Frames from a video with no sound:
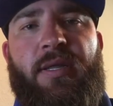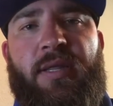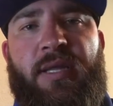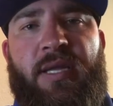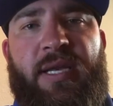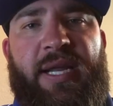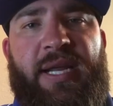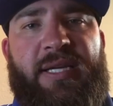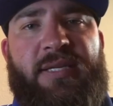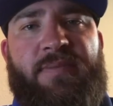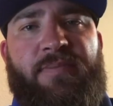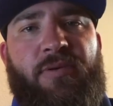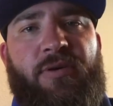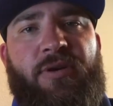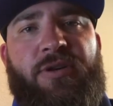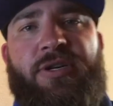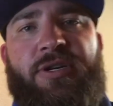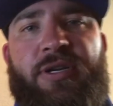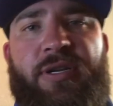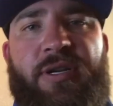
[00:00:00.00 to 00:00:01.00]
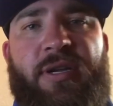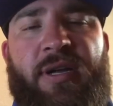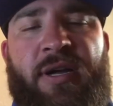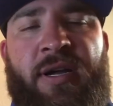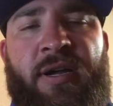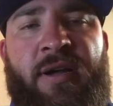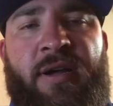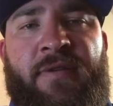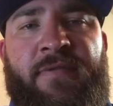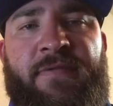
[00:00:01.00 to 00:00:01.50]
The next portion
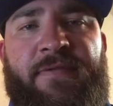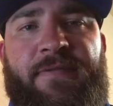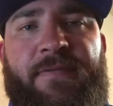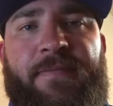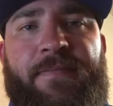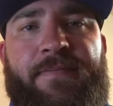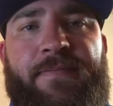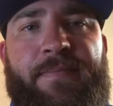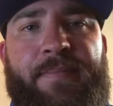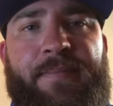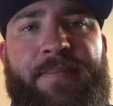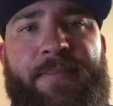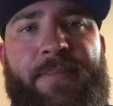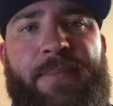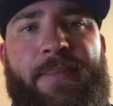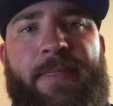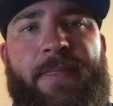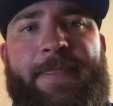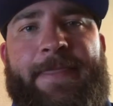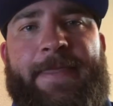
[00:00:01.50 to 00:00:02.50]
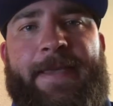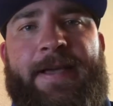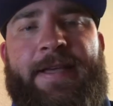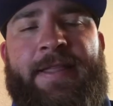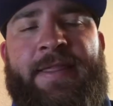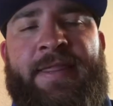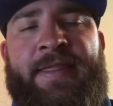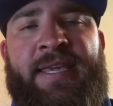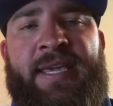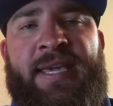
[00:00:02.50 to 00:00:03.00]
of
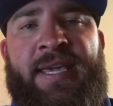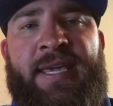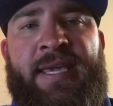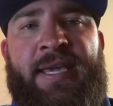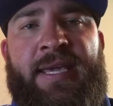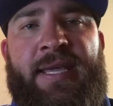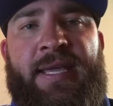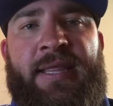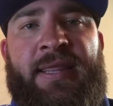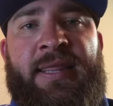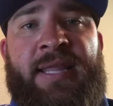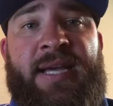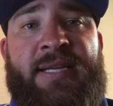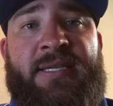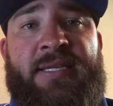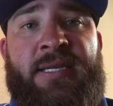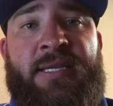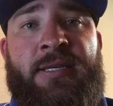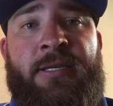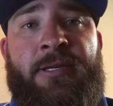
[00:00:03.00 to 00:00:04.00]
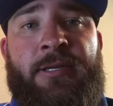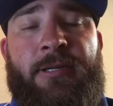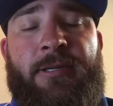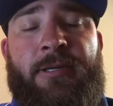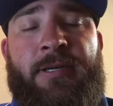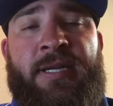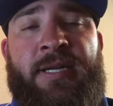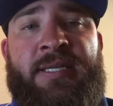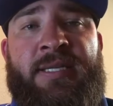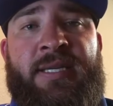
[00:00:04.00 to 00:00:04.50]
The lesson
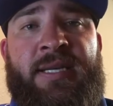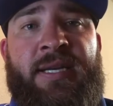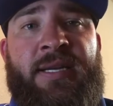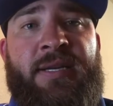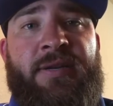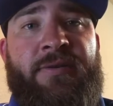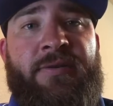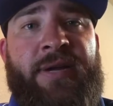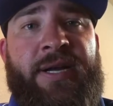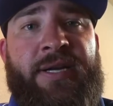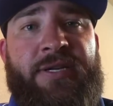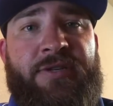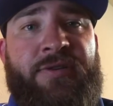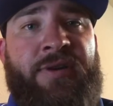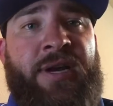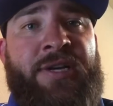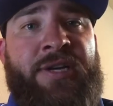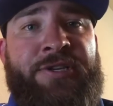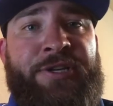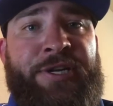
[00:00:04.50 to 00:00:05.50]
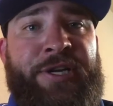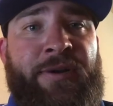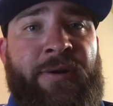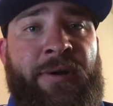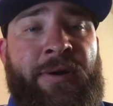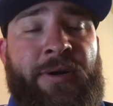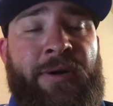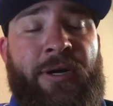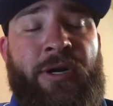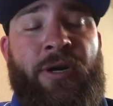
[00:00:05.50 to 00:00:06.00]
is an indirect strategy
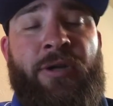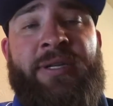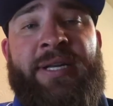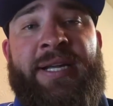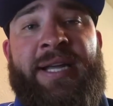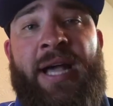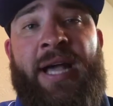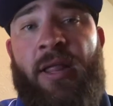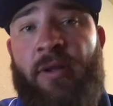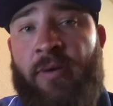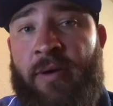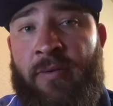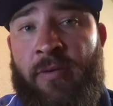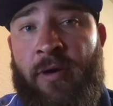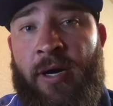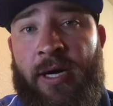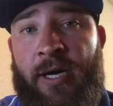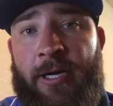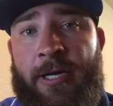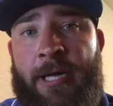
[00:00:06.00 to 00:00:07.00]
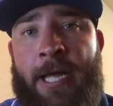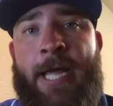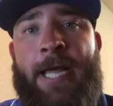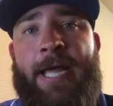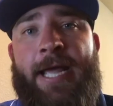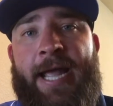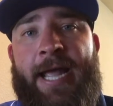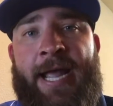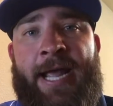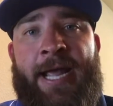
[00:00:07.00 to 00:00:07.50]
called a gallery walk,
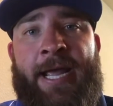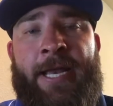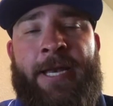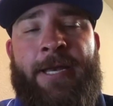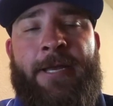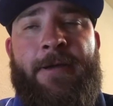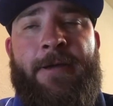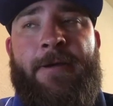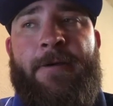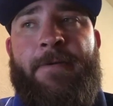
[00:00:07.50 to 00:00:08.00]
and